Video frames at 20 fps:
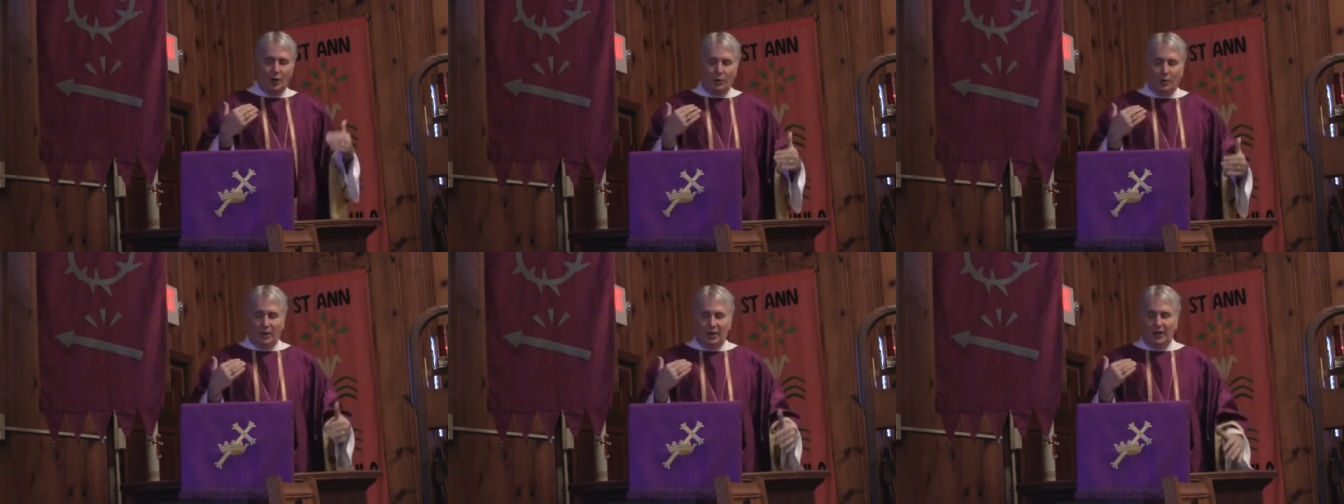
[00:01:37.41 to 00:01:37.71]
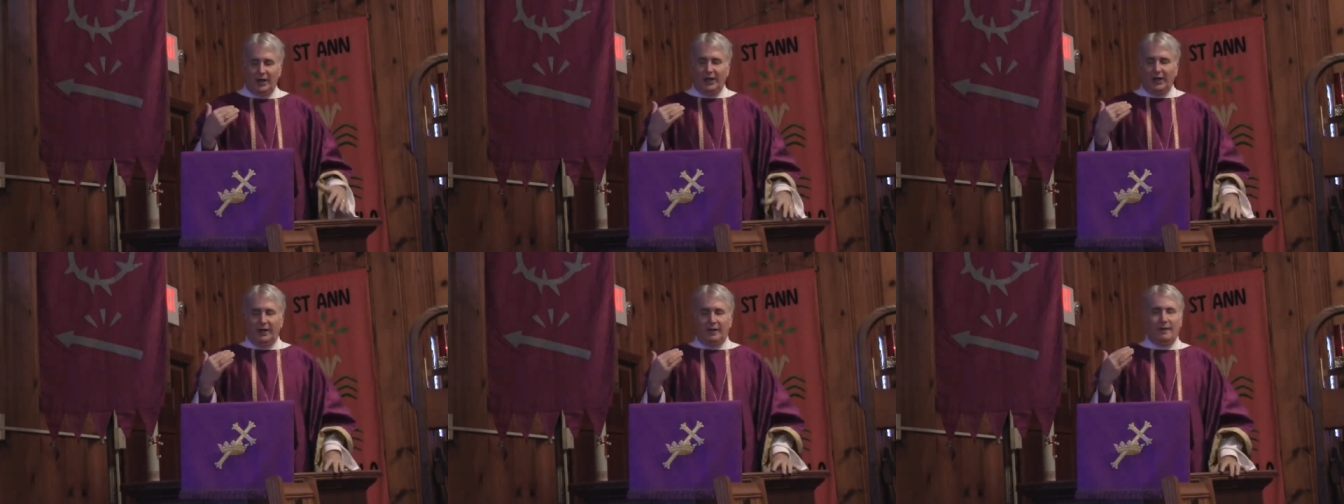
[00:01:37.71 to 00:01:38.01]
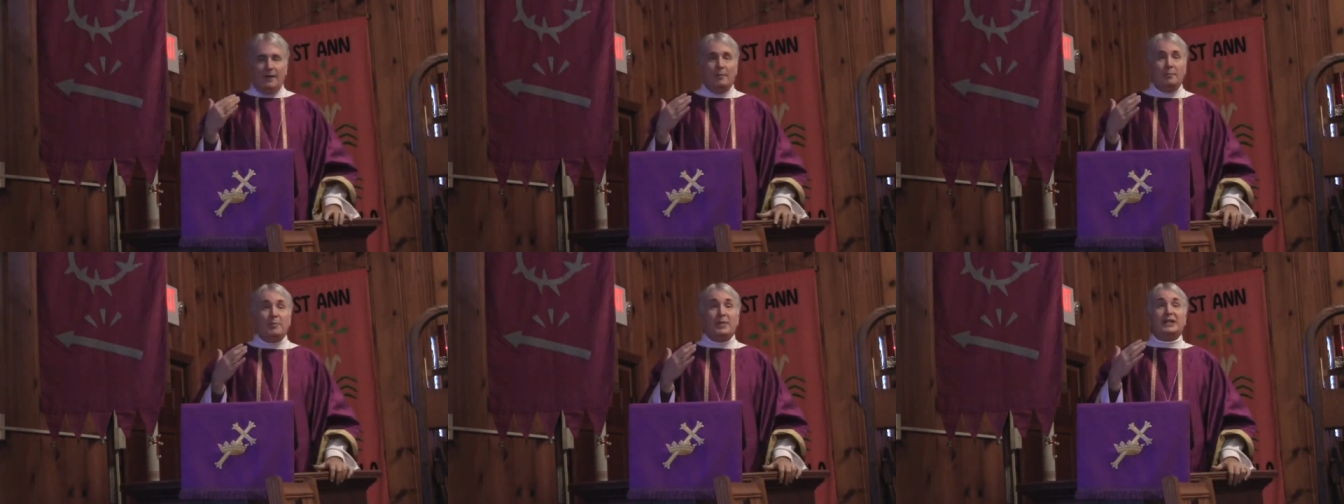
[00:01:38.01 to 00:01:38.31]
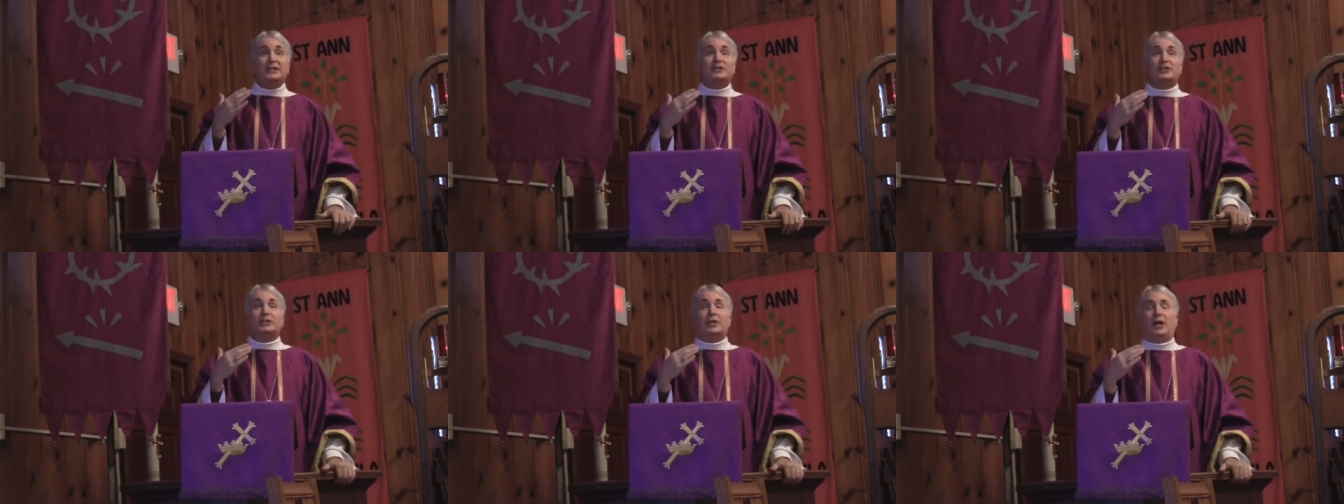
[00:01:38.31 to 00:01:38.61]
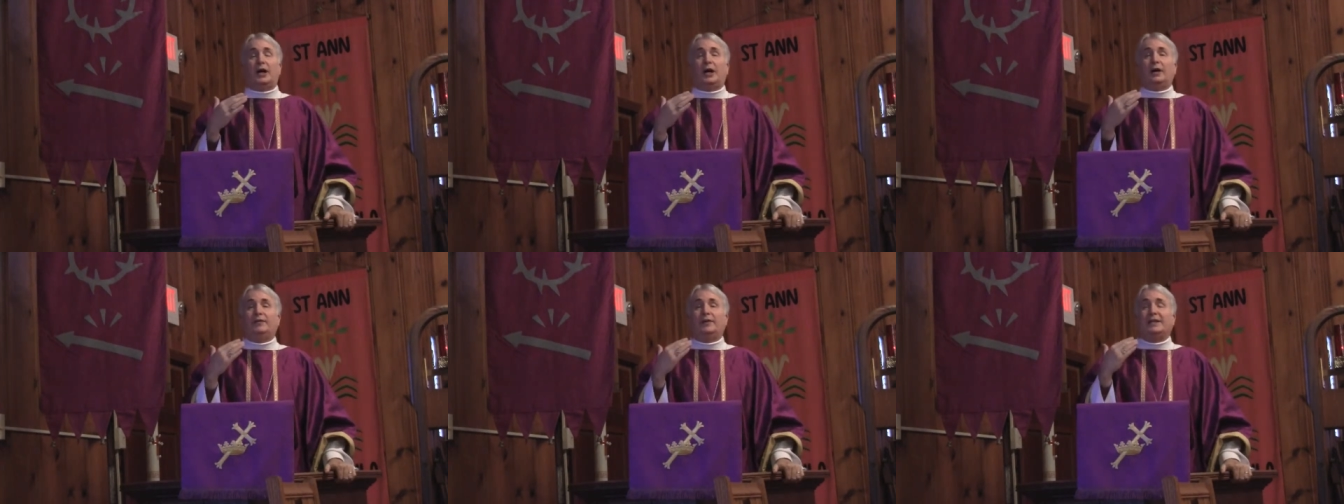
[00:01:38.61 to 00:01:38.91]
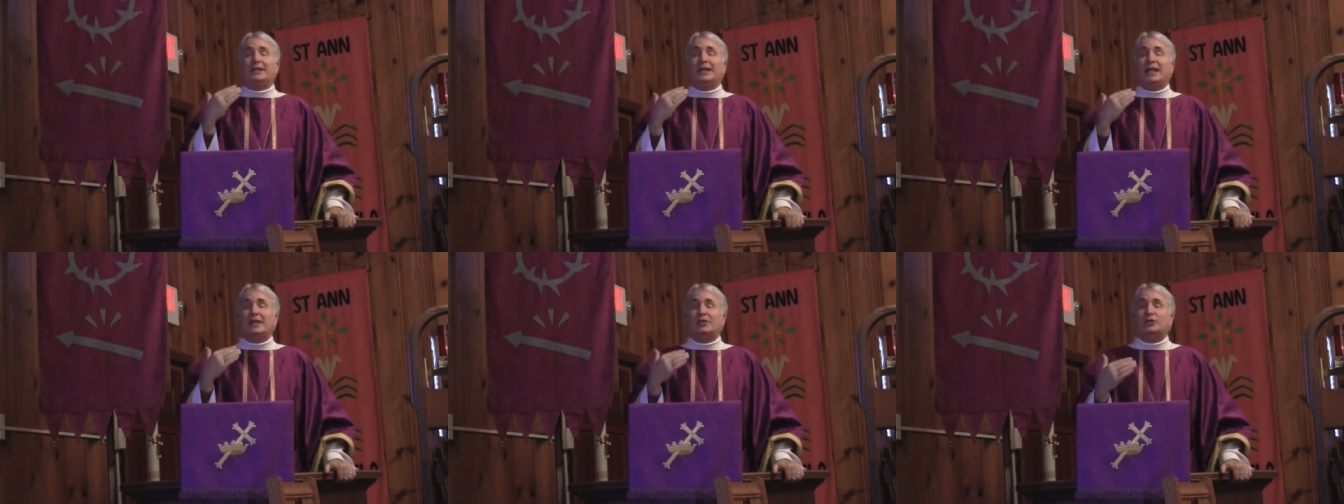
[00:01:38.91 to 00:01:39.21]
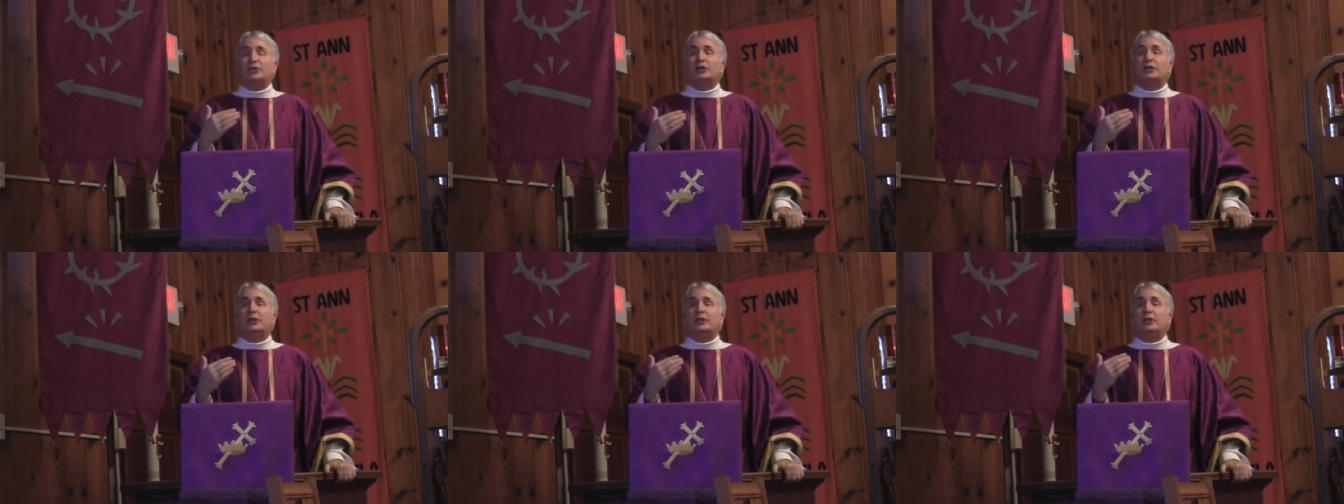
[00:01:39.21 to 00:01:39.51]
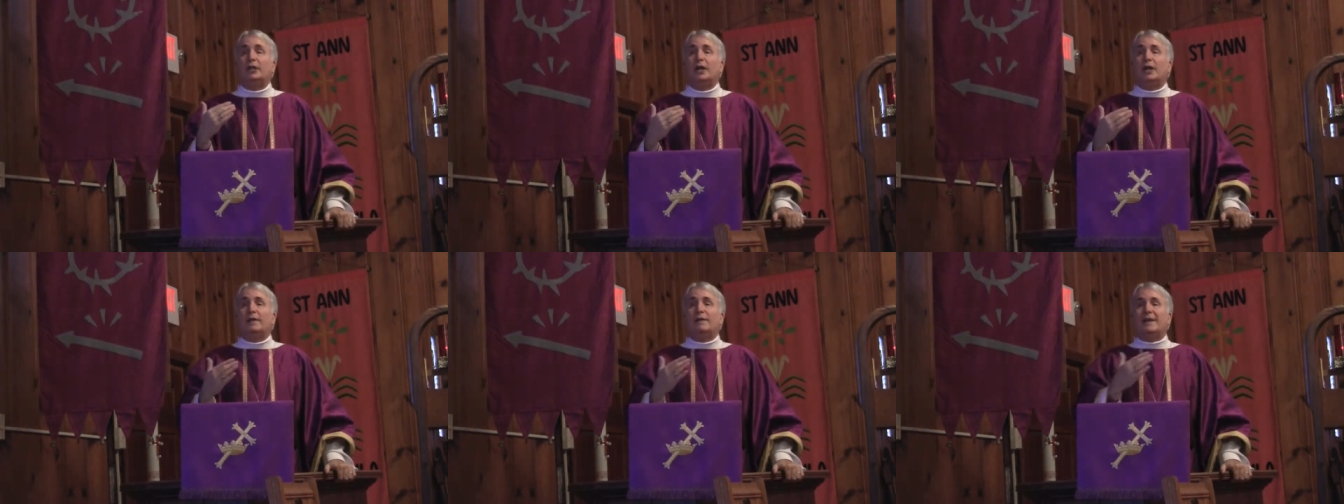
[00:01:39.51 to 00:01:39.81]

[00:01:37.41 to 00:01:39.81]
where in the midst of a nation